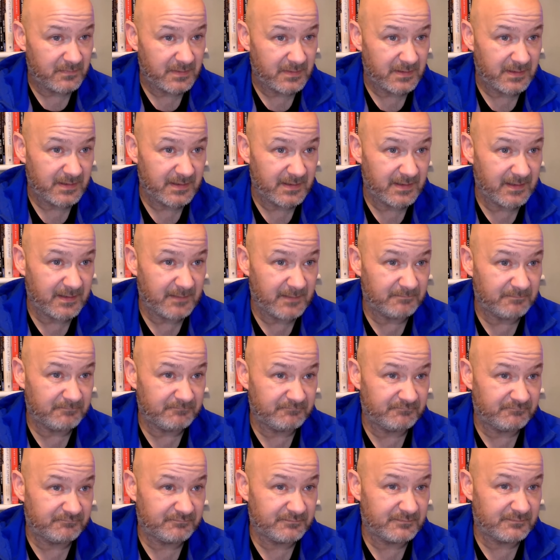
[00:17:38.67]
And
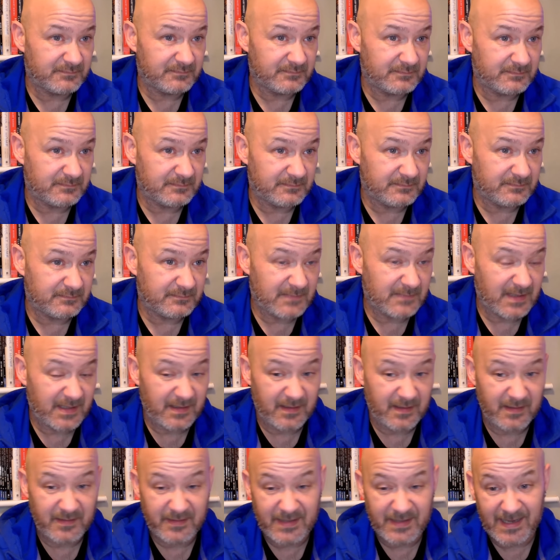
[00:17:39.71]

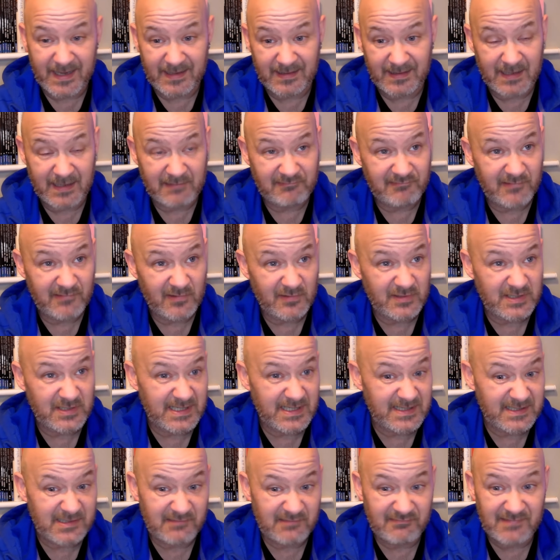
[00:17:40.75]
their lad runs
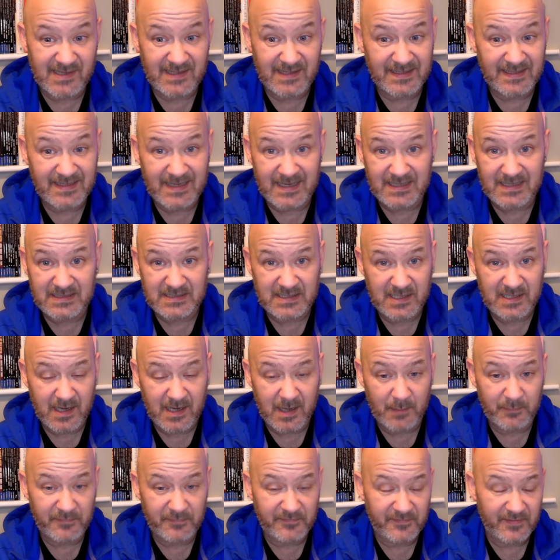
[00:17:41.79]
into really nice,
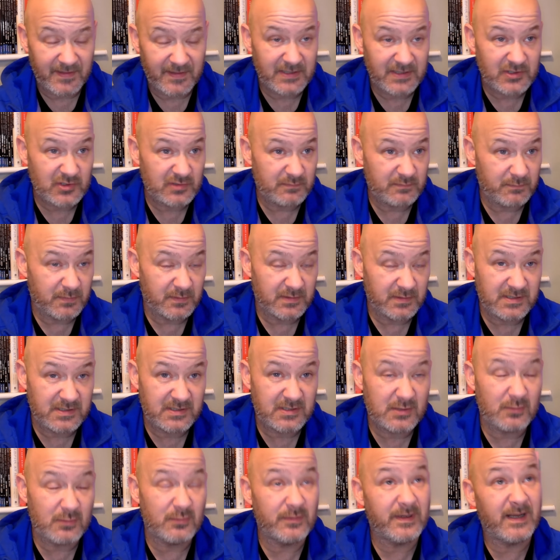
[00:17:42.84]
calm finish. But
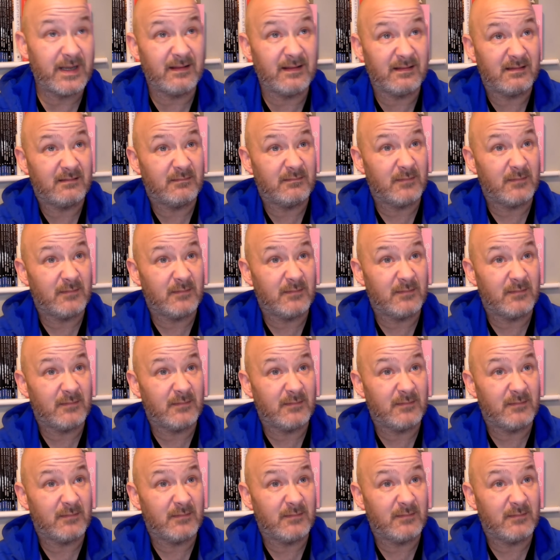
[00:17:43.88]
2-0.